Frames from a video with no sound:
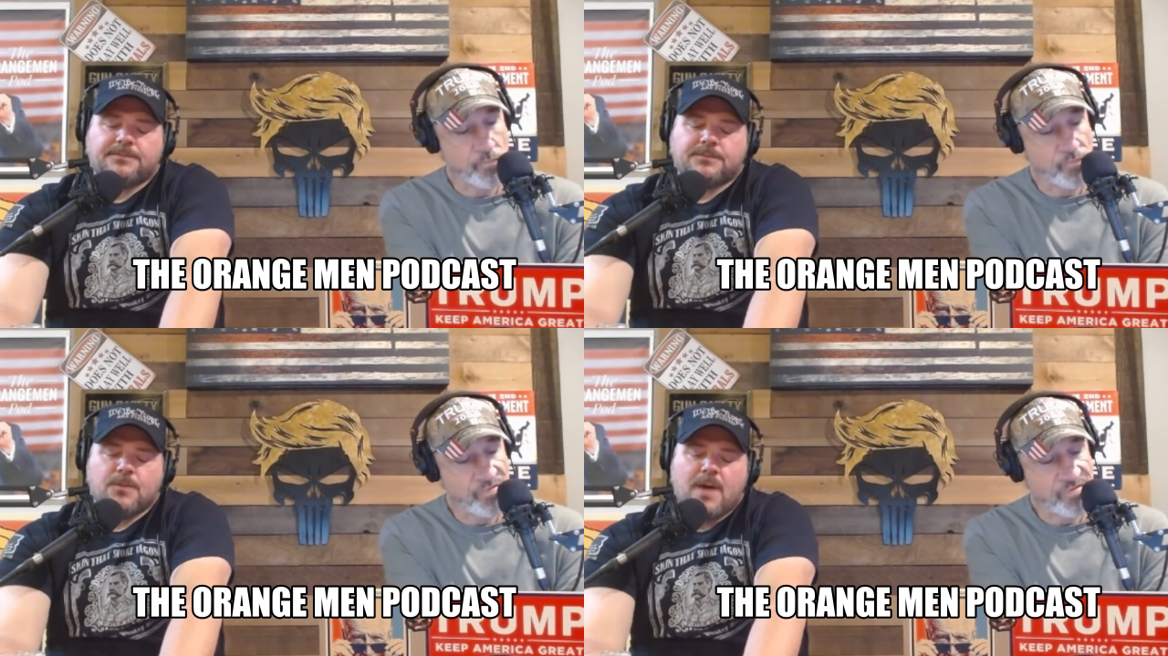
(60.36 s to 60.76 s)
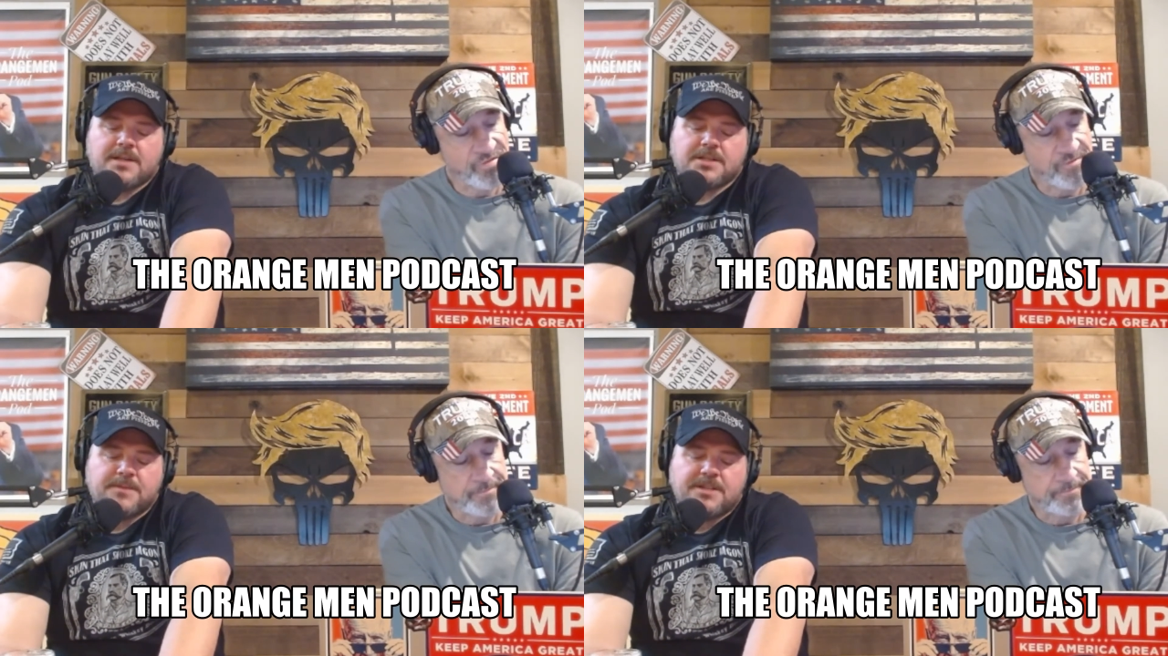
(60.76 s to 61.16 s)
Speaker 1: Well, I
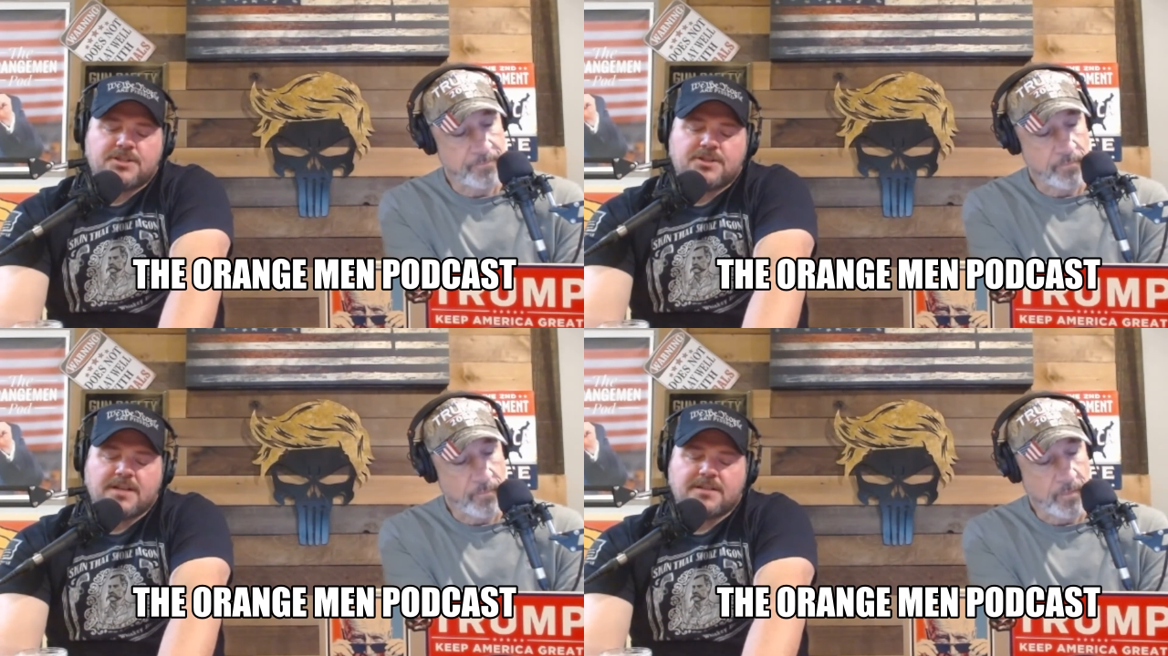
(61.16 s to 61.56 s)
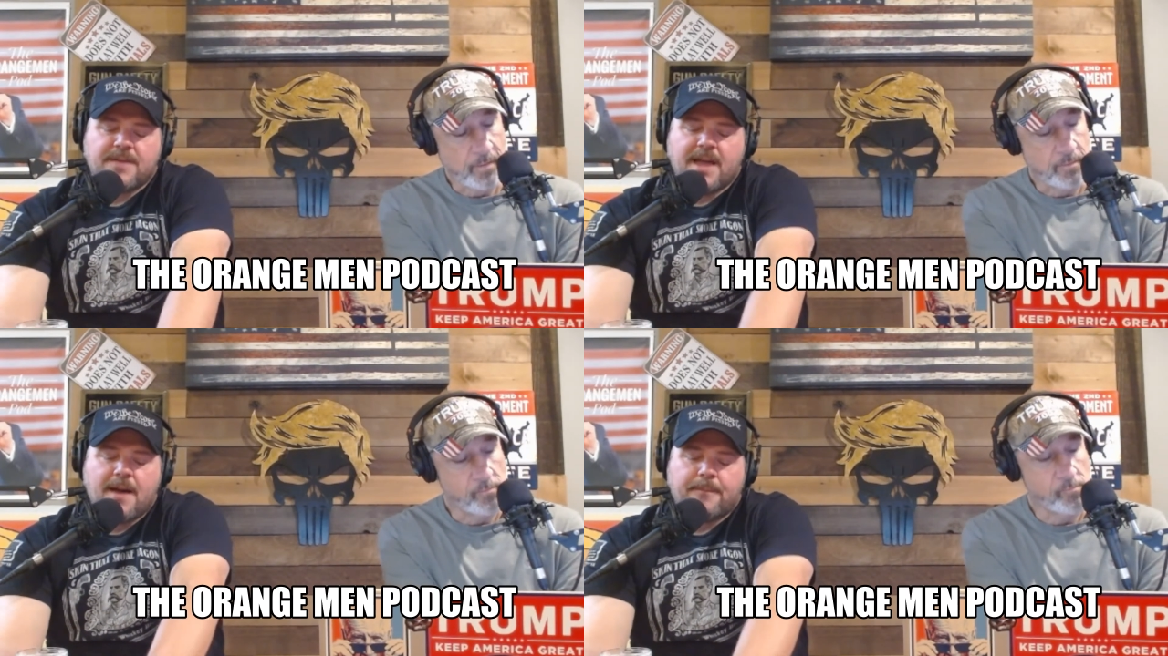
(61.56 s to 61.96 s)
just mean stressing
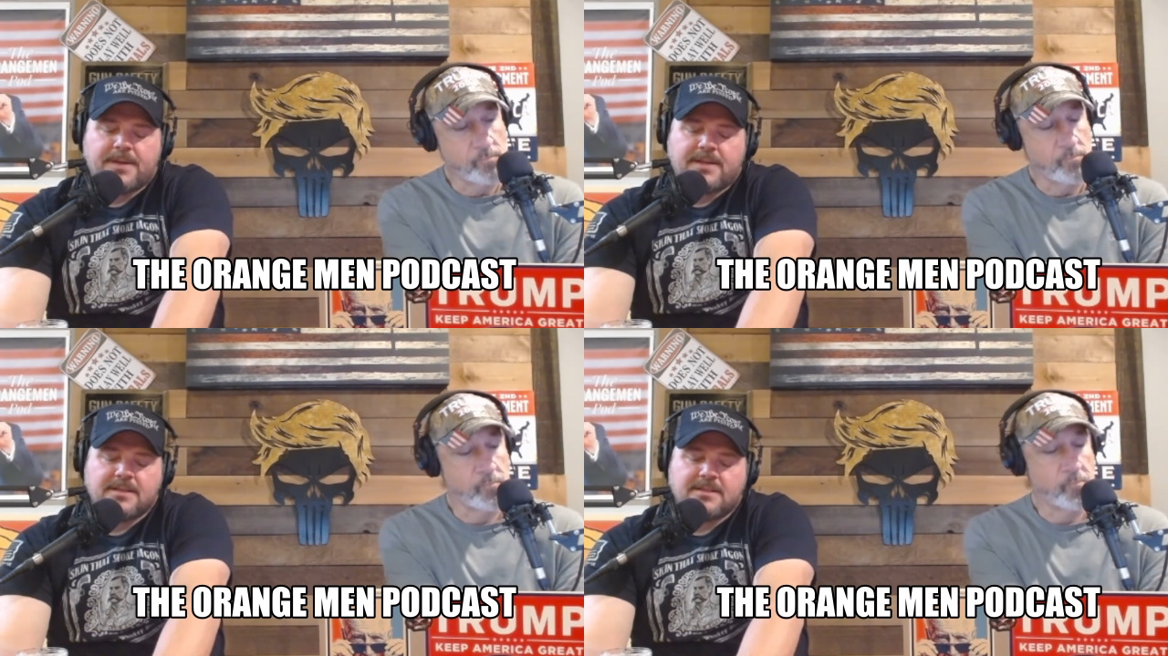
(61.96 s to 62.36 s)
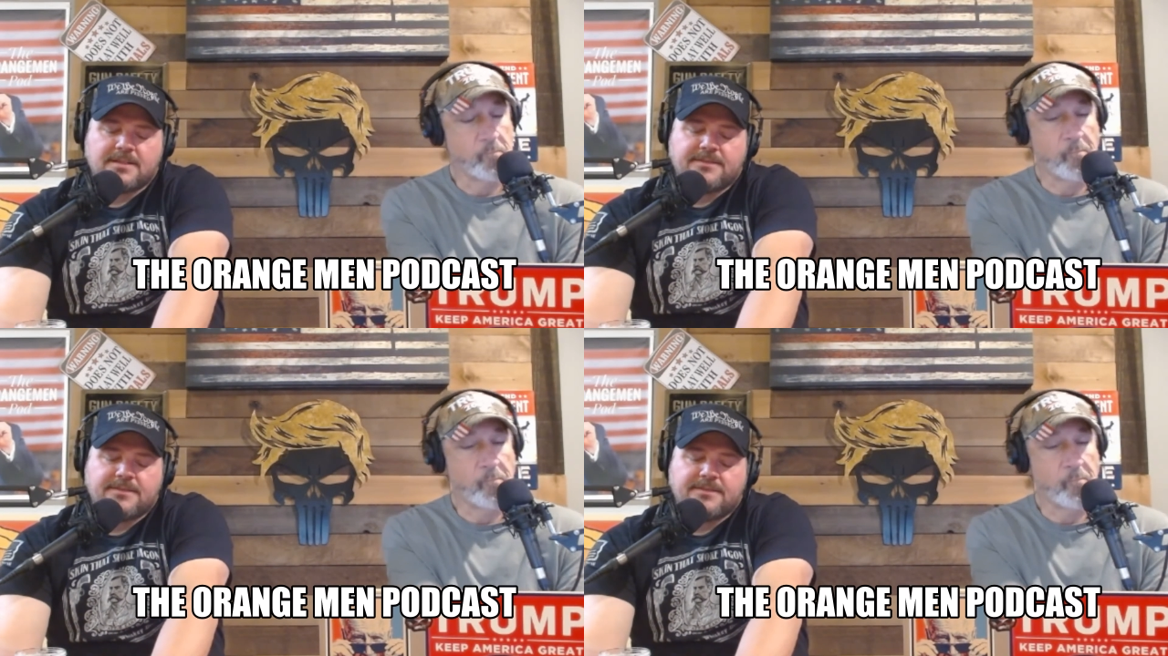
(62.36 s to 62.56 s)
me out because of